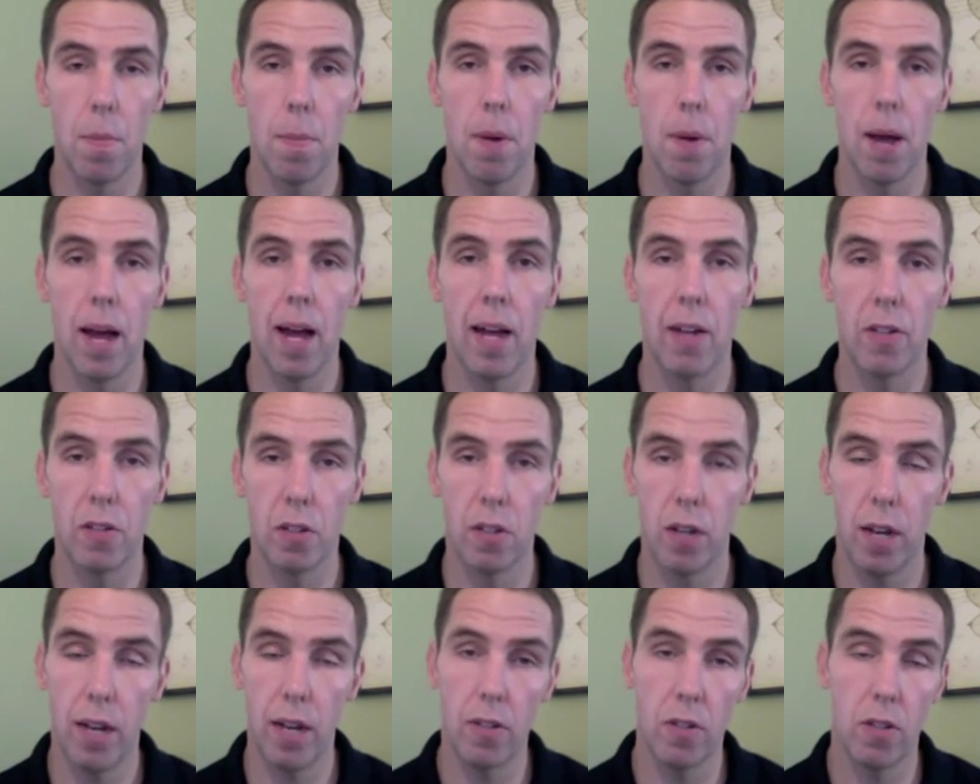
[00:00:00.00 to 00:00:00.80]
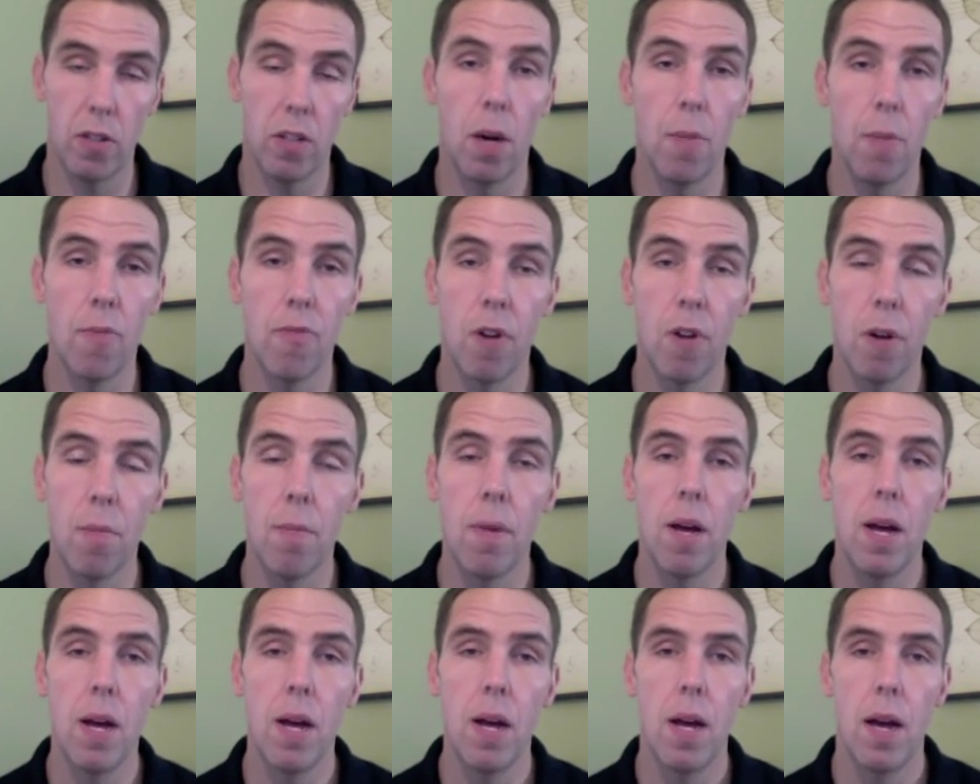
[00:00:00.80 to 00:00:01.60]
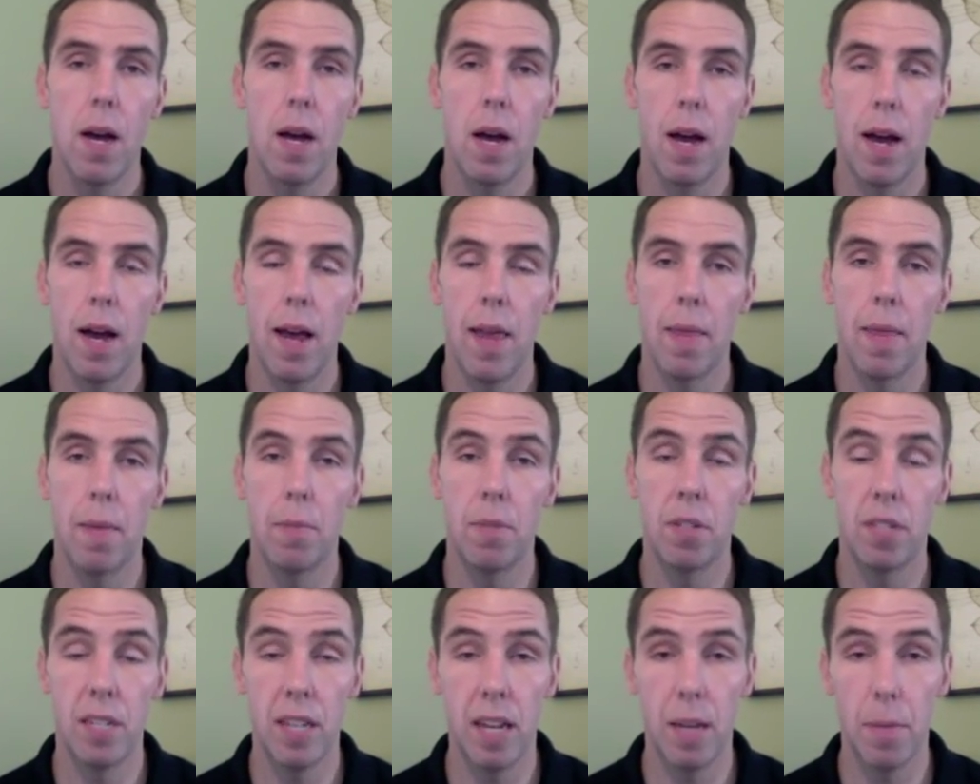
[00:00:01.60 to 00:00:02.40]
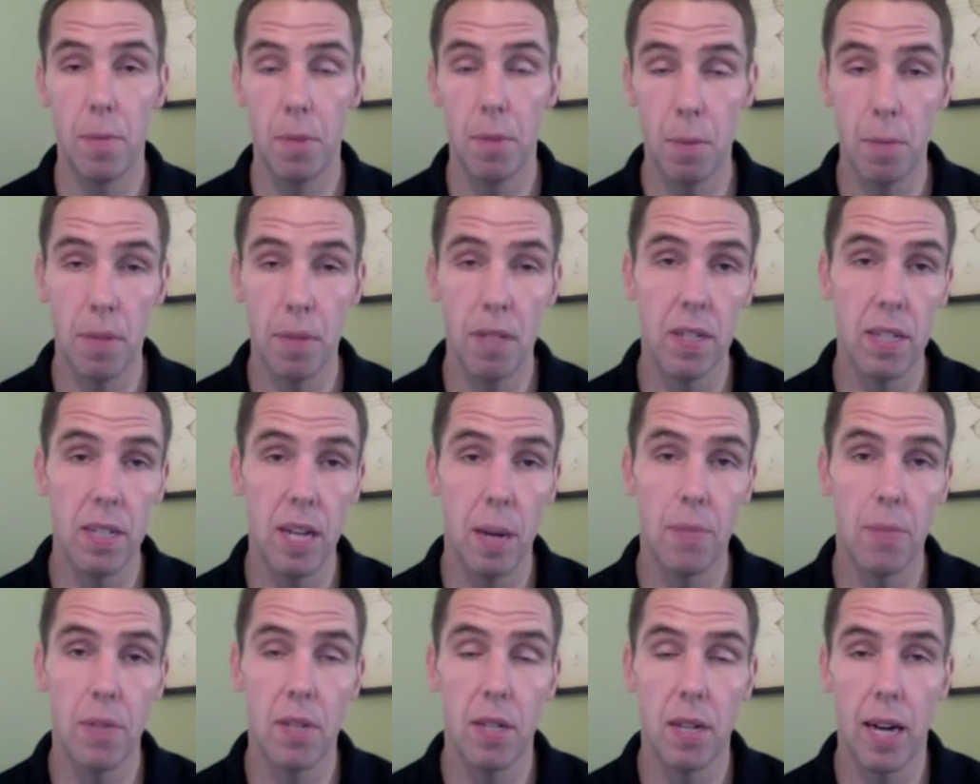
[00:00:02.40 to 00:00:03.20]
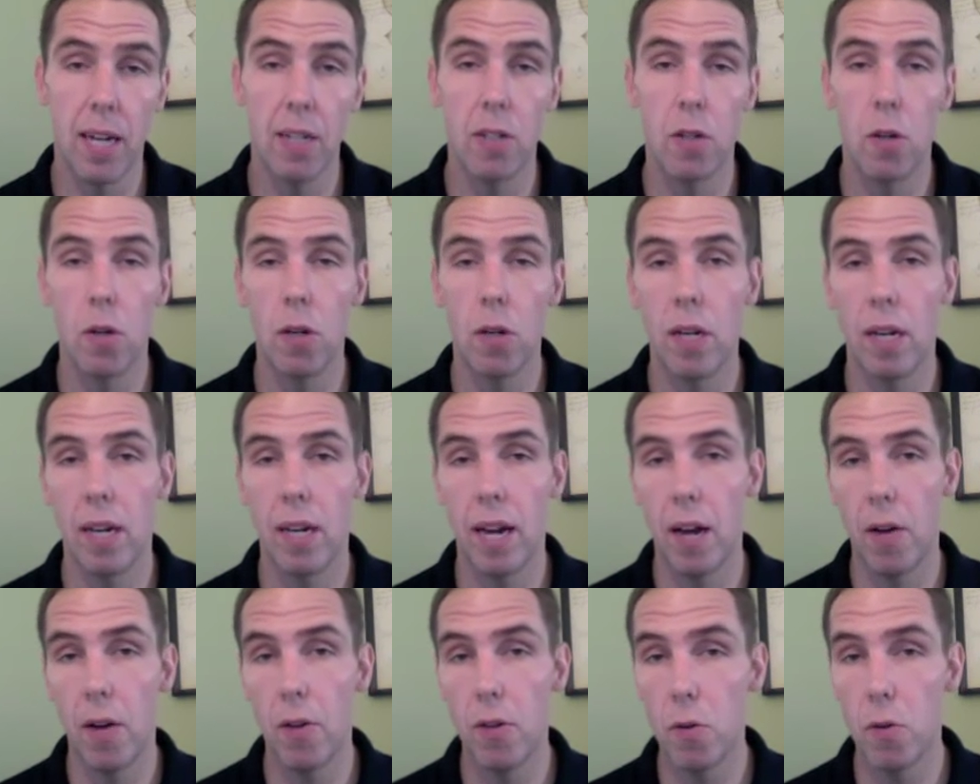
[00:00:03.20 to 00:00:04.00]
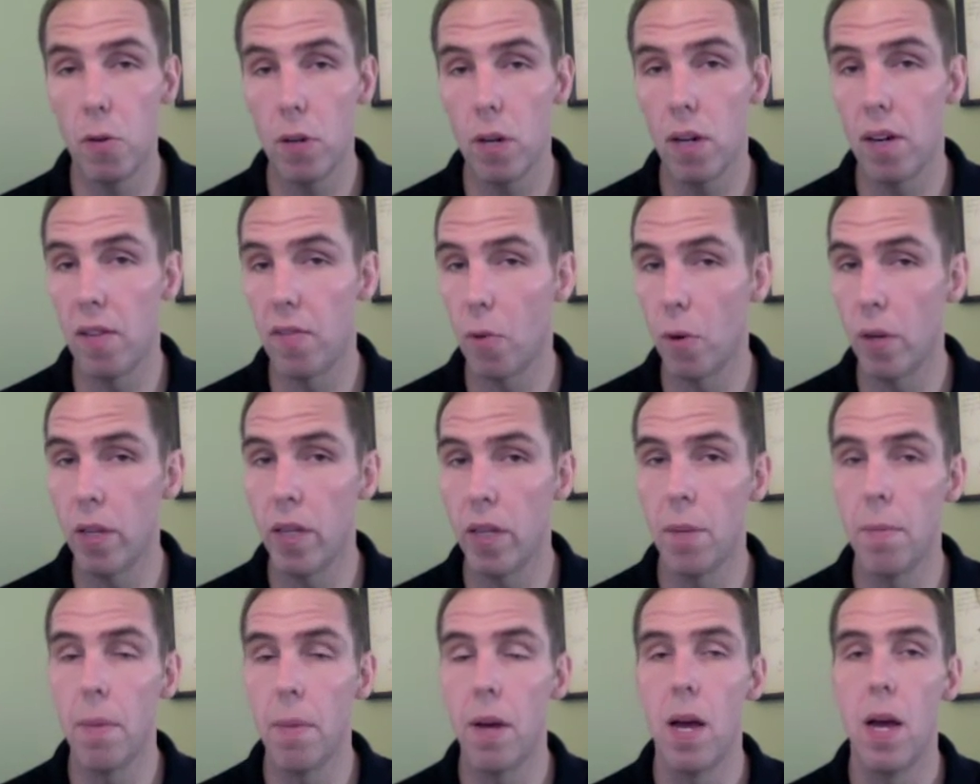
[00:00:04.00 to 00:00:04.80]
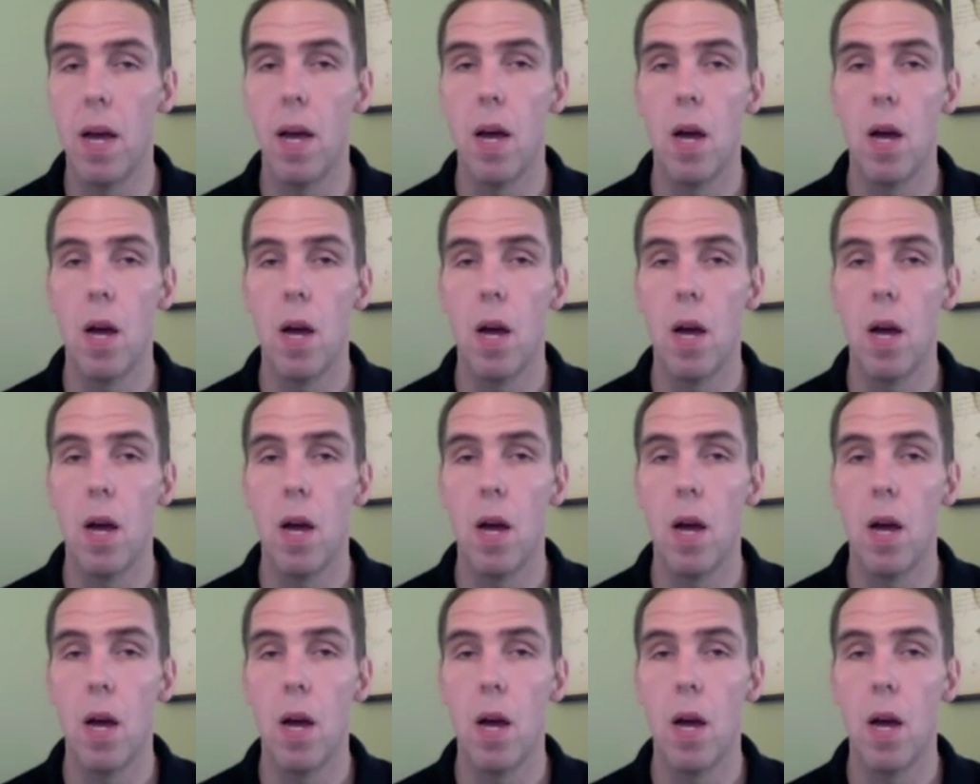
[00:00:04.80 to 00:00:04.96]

has come from and the missteps that I took and how you can avoid them.